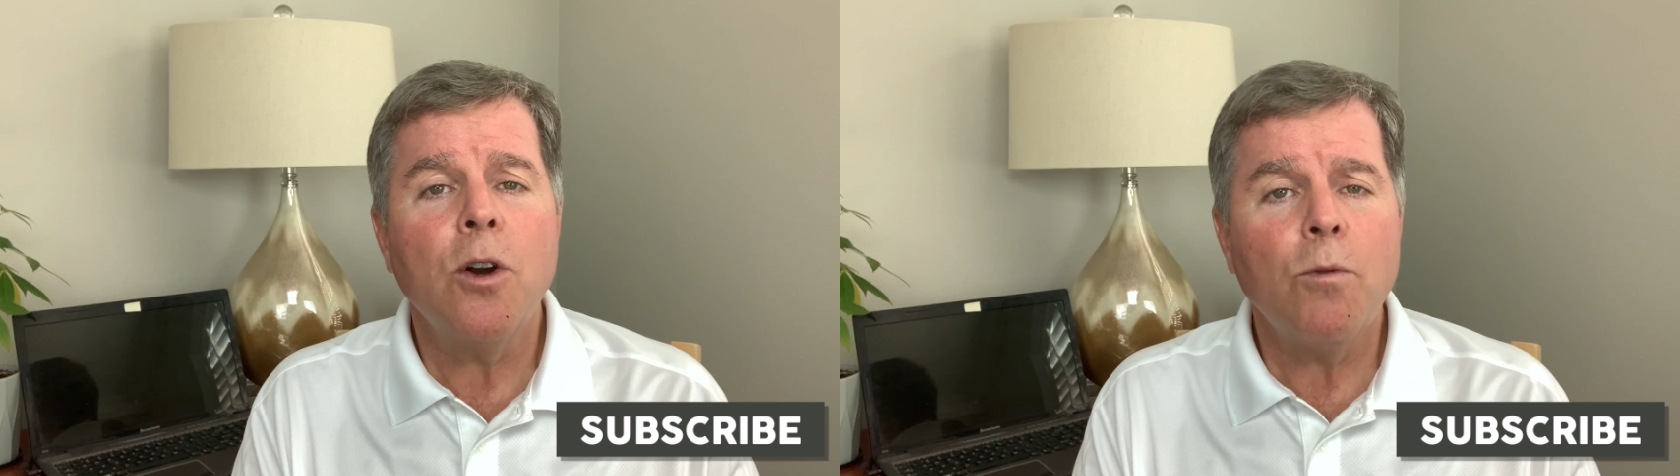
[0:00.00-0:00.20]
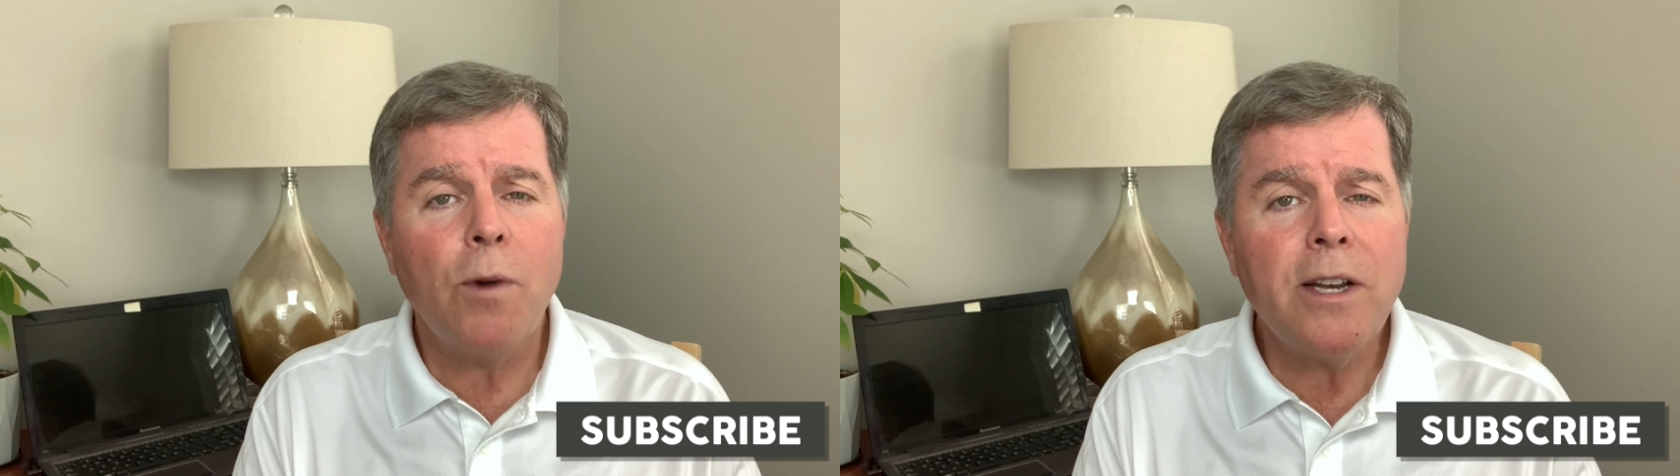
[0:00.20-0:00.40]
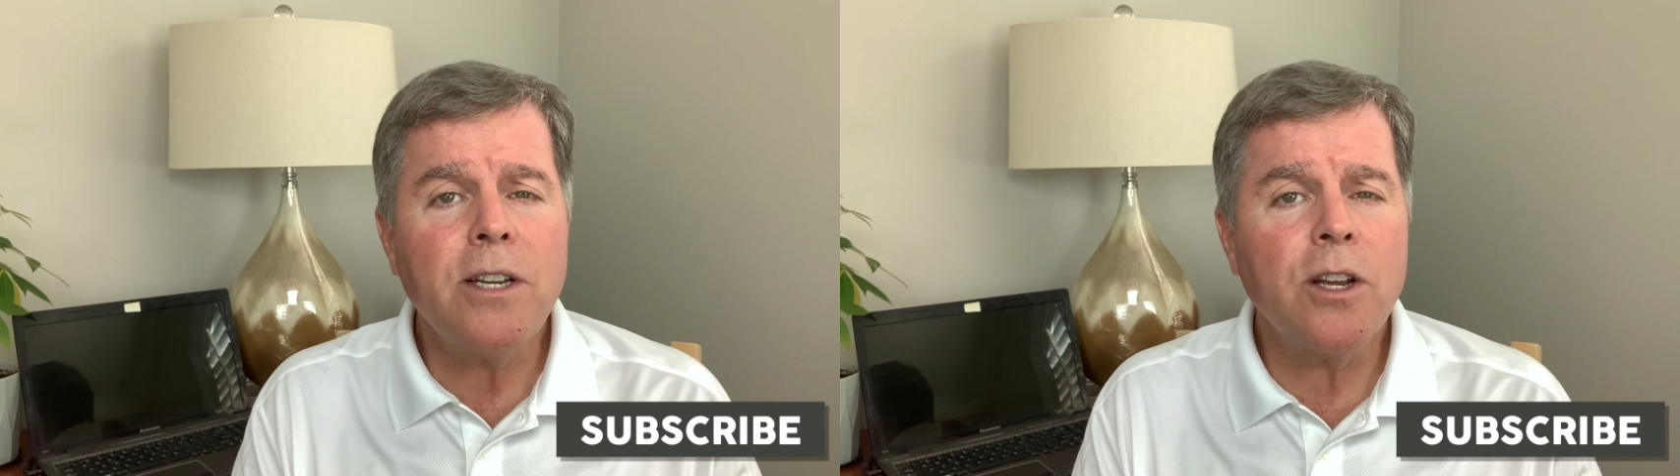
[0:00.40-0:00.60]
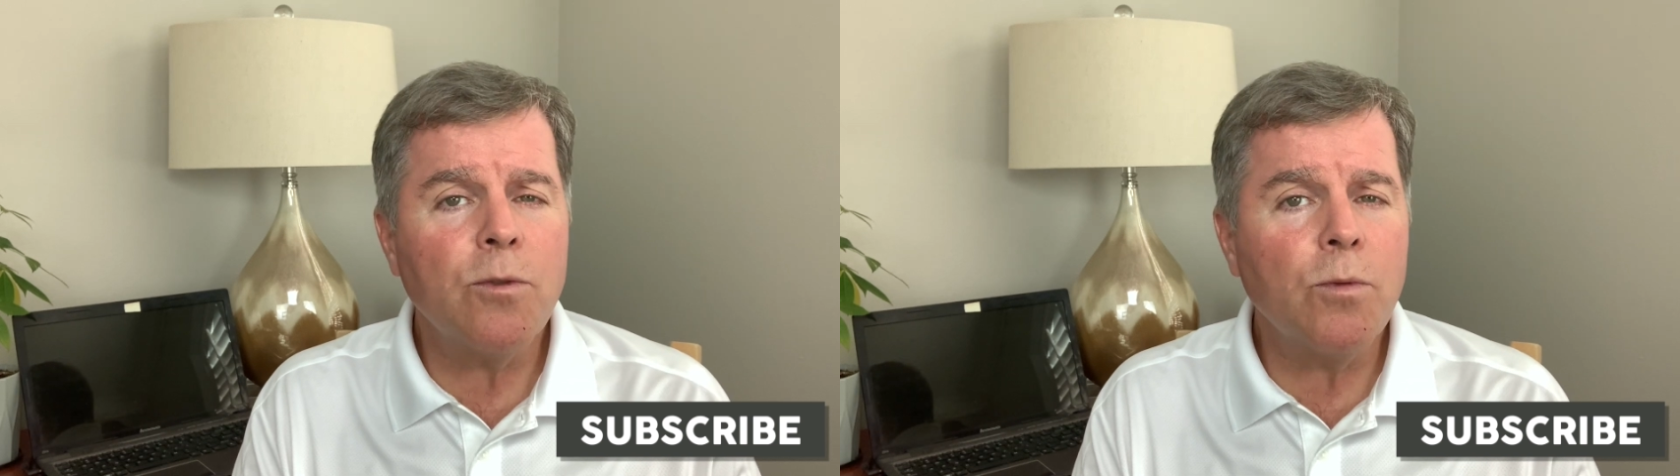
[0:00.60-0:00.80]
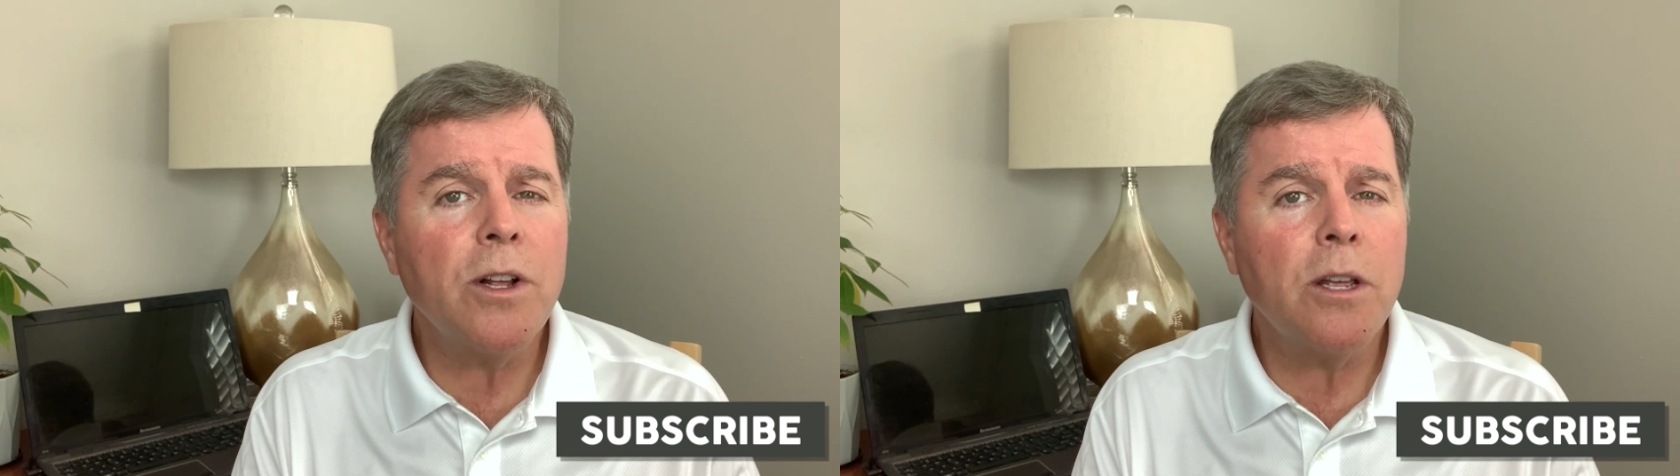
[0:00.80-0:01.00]
renting could
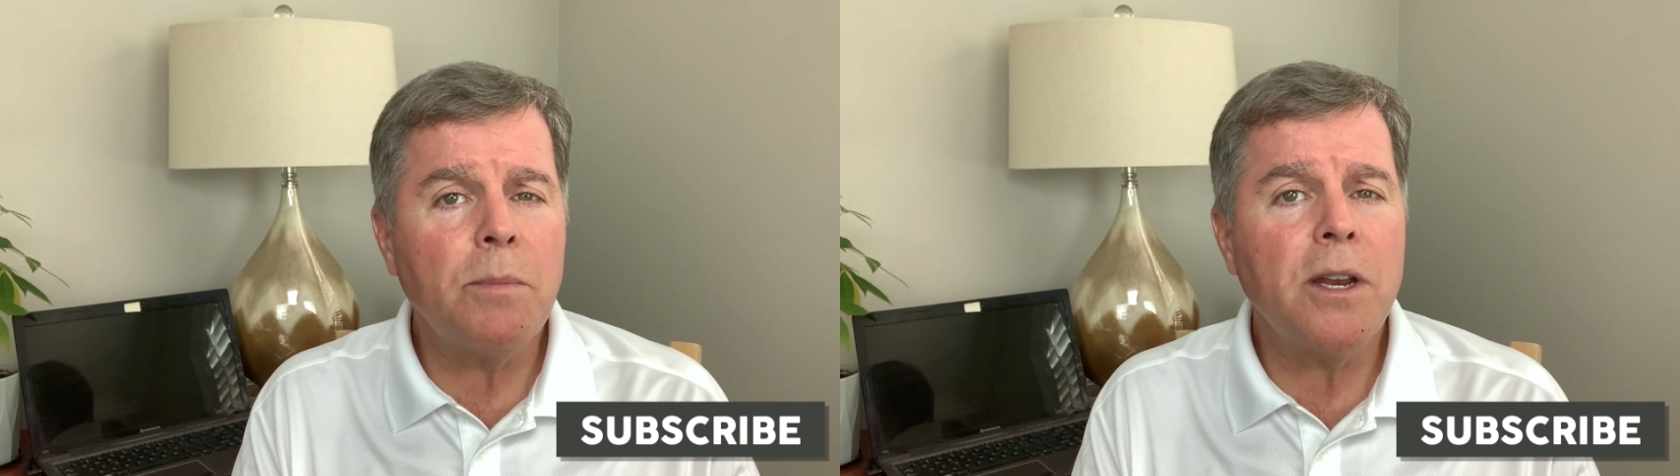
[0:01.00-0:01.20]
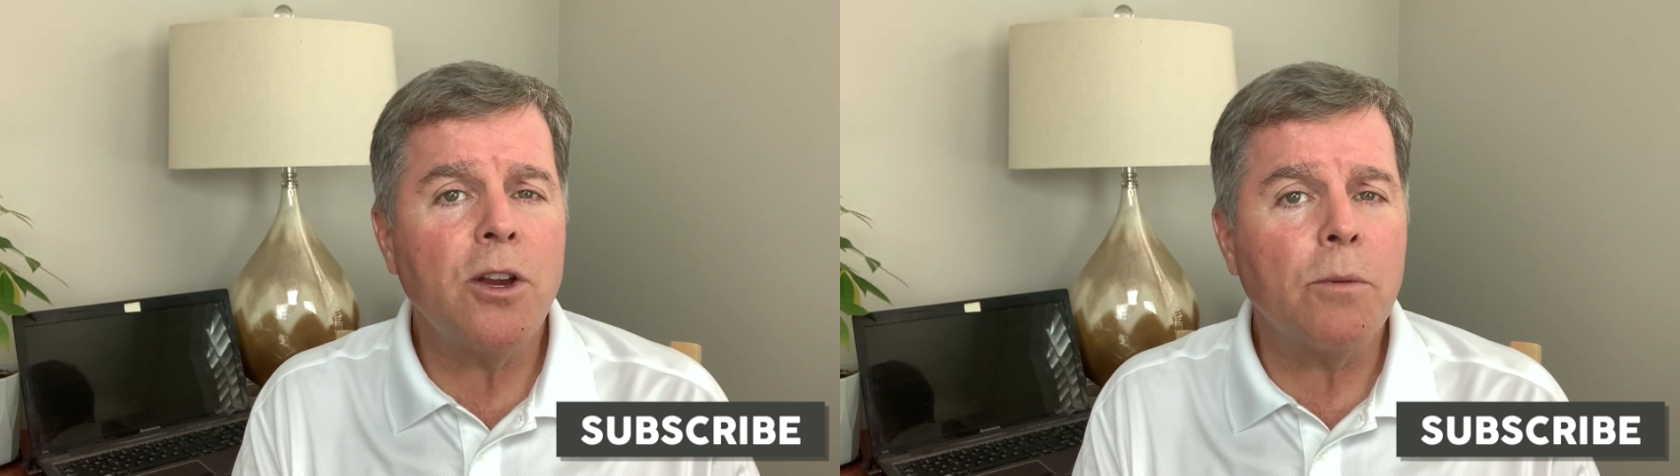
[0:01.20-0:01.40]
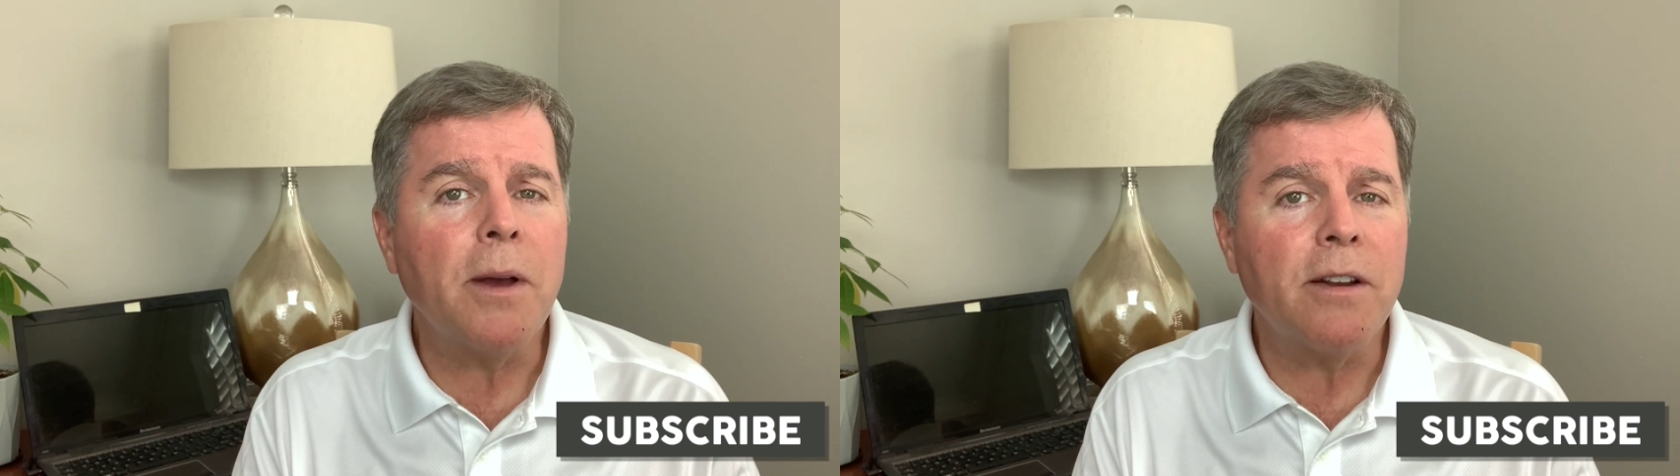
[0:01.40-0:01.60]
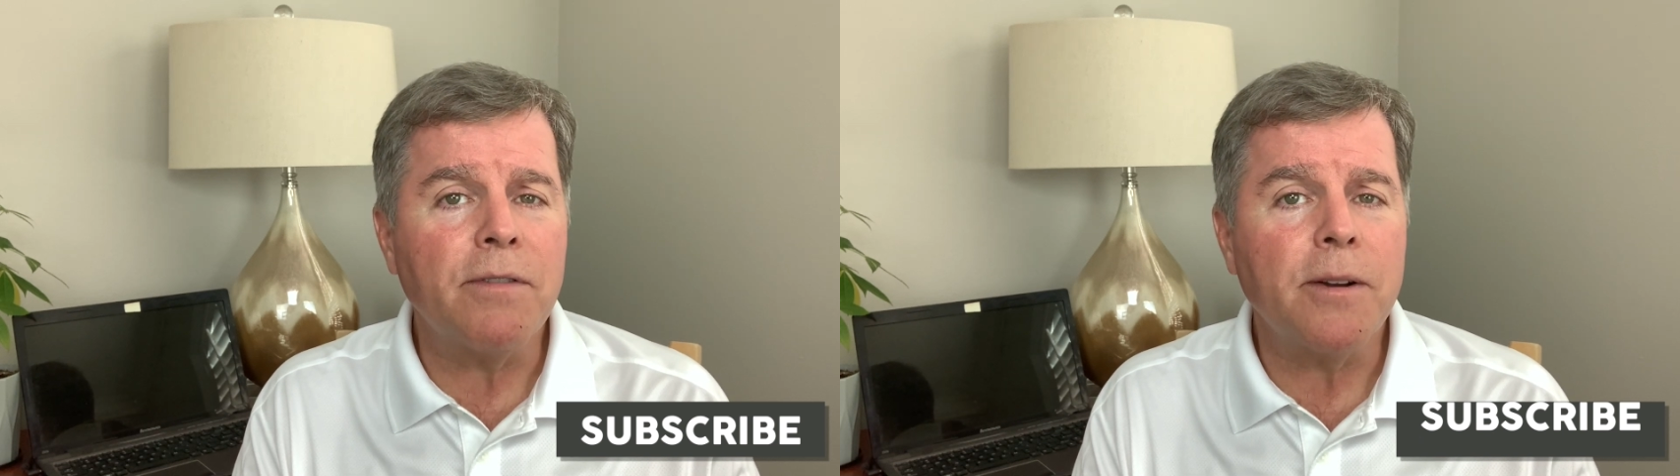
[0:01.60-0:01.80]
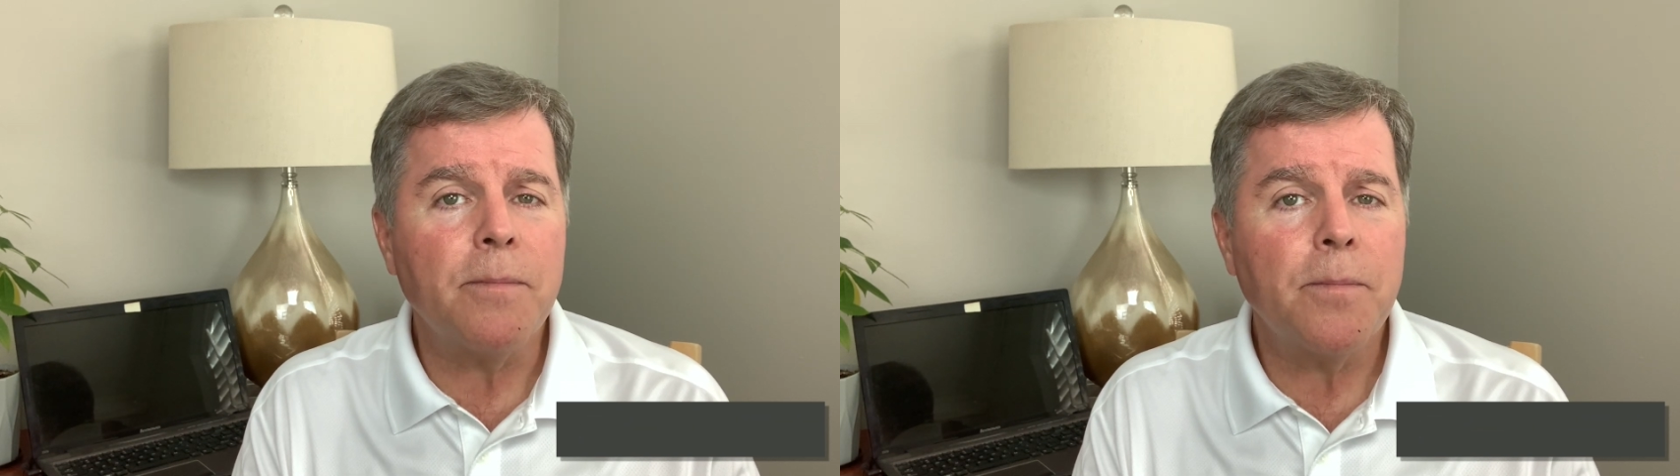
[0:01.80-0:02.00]
really be to your
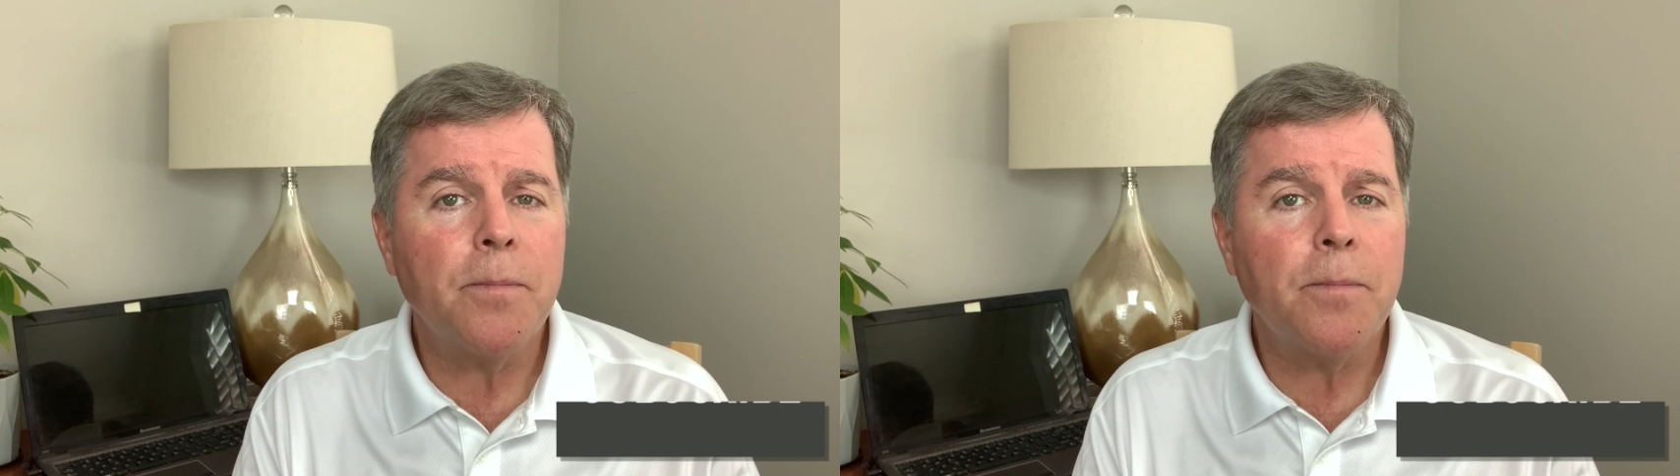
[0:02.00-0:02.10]
benefit.